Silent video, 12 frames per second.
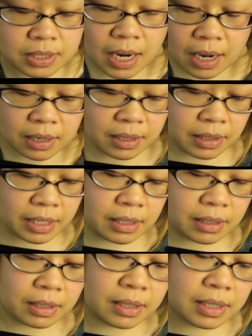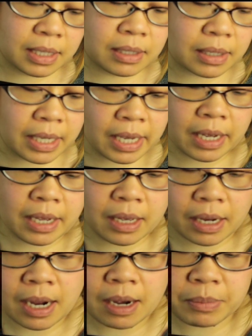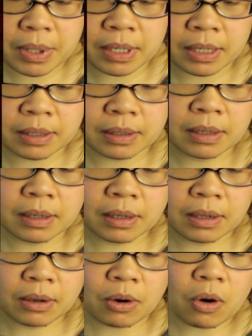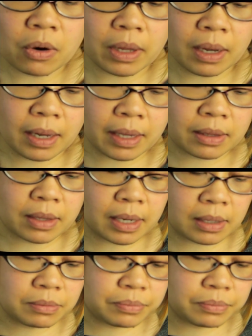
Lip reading: not. Can't come in coil like that.